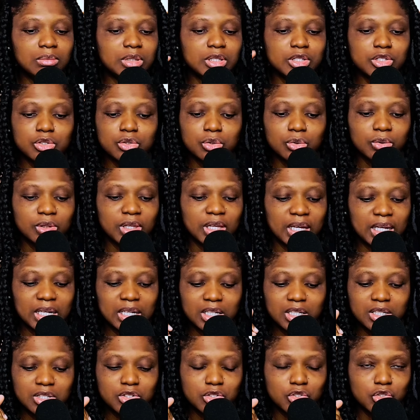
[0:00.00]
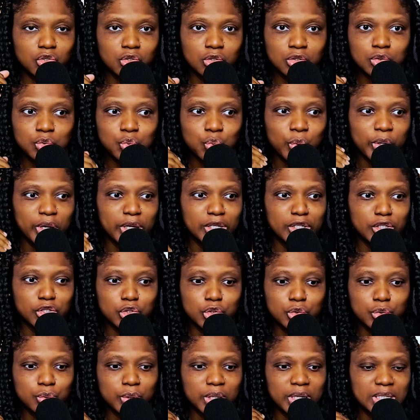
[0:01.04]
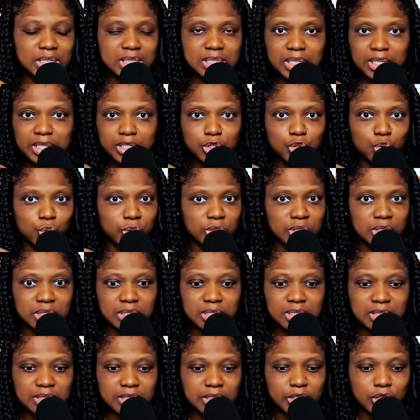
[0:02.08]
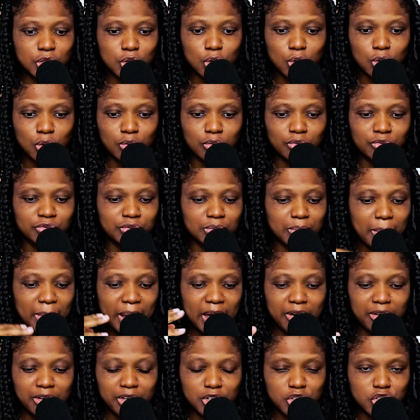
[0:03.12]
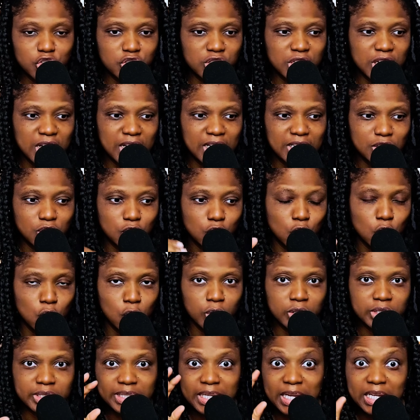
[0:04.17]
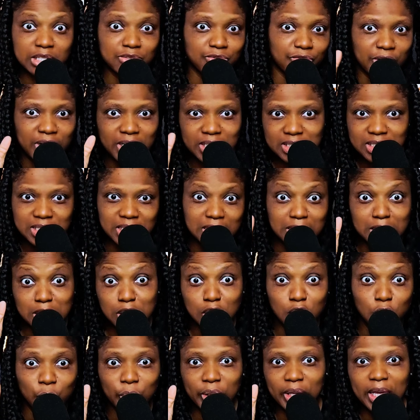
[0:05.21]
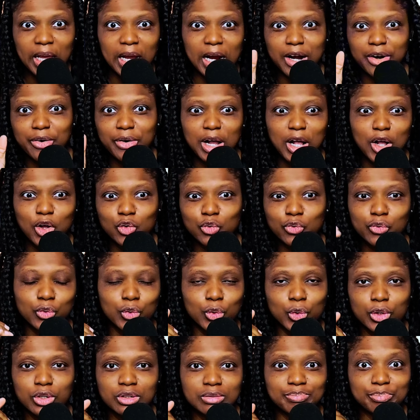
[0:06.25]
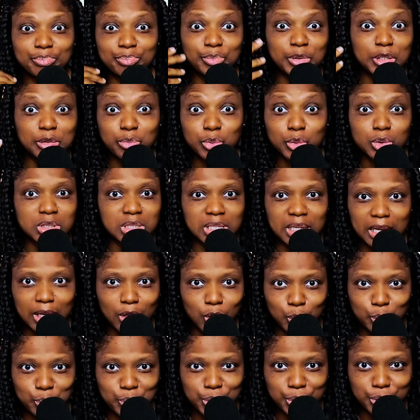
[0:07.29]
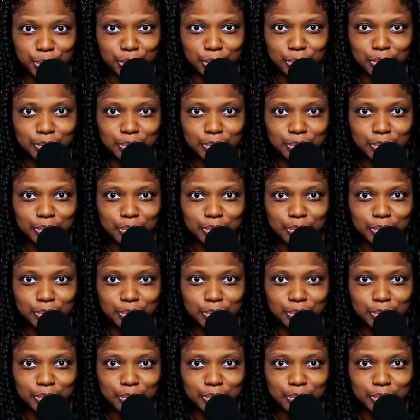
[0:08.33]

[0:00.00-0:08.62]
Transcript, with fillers: Please know that it's not when you enter into a season of marriage that God starts frantically looking around for people to help you.